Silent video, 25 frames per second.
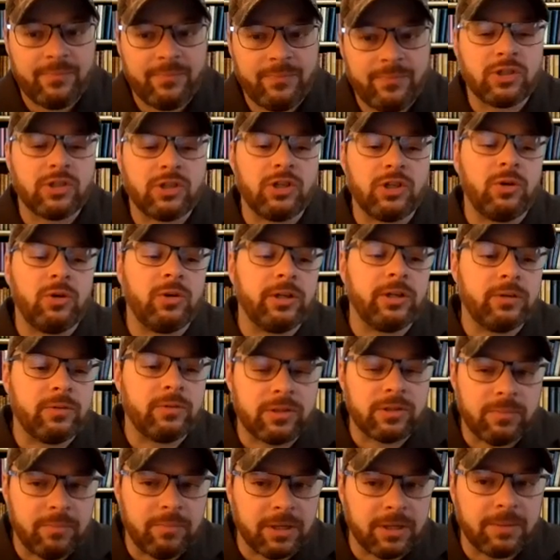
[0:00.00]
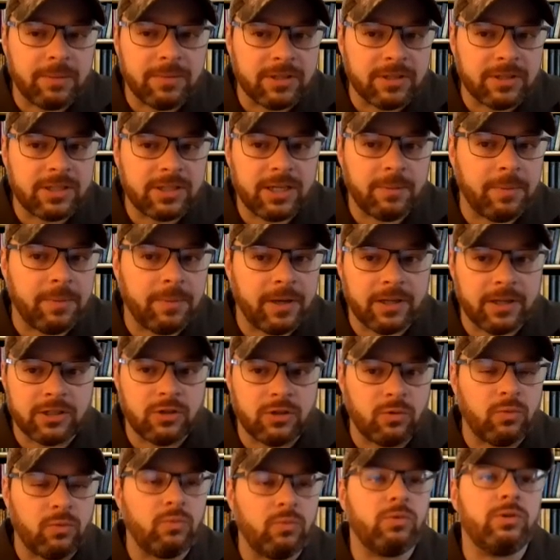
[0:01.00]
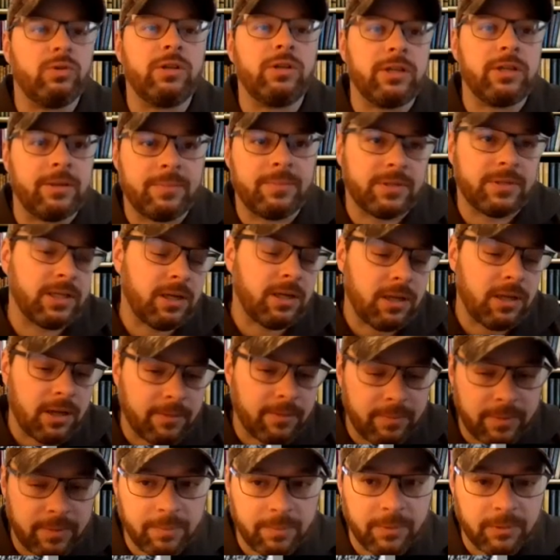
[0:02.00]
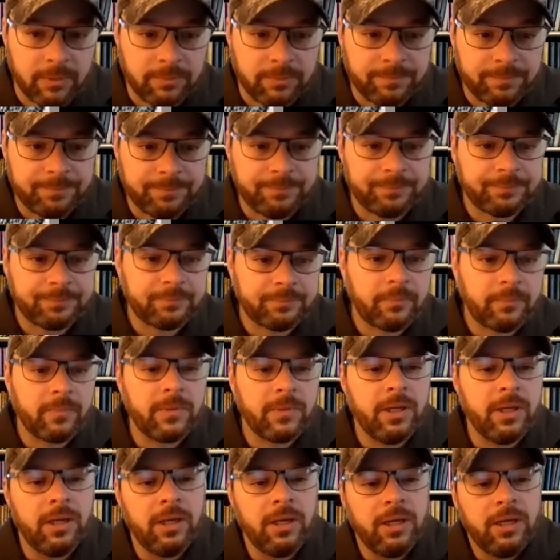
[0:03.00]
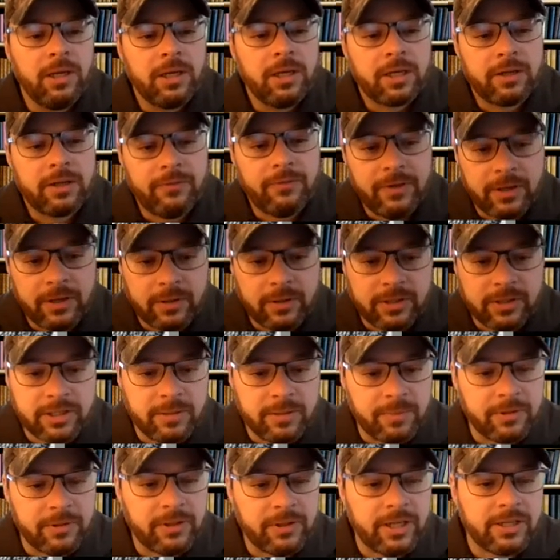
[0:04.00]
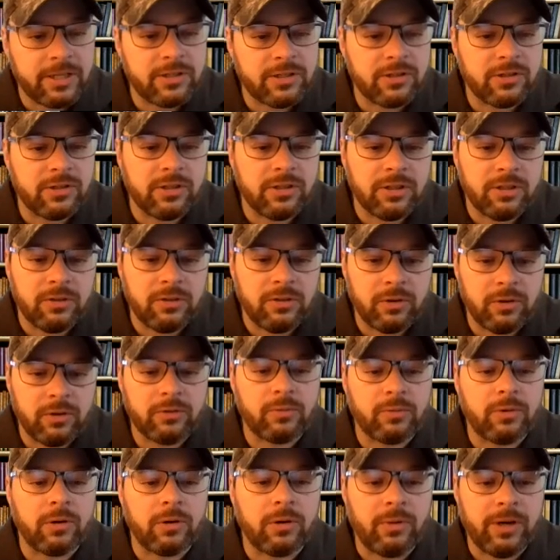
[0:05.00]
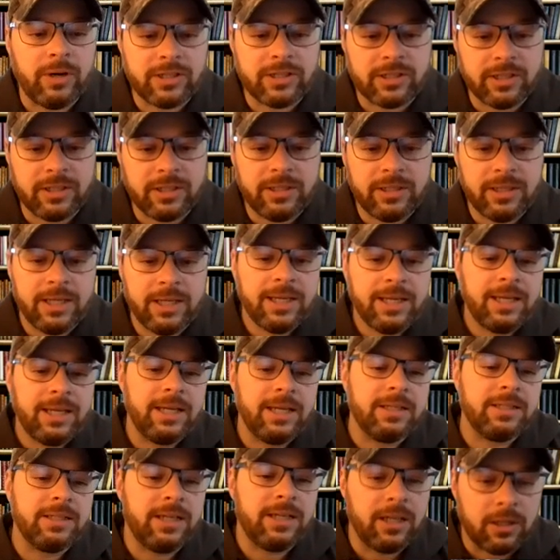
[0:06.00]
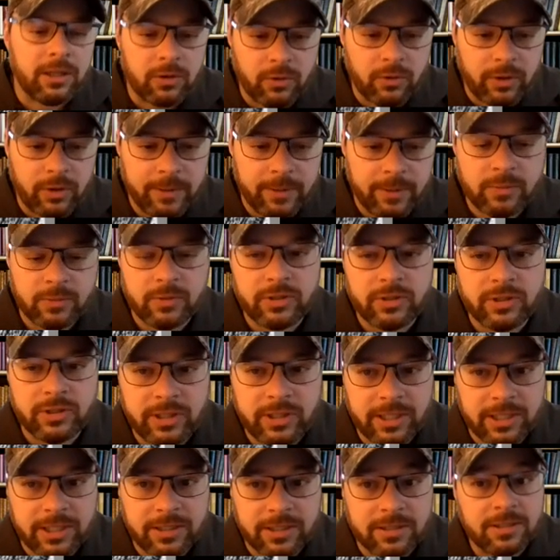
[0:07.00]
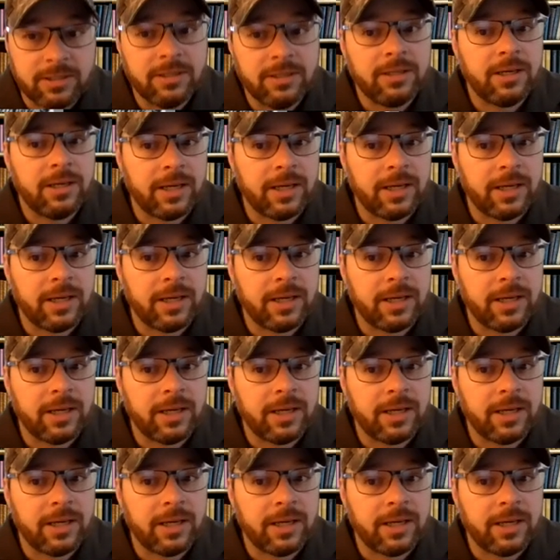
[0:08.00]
So, and it was a big mistake because it really upset a lot of people. Confederate sympathizers in the North were arrested and telegrams were seized.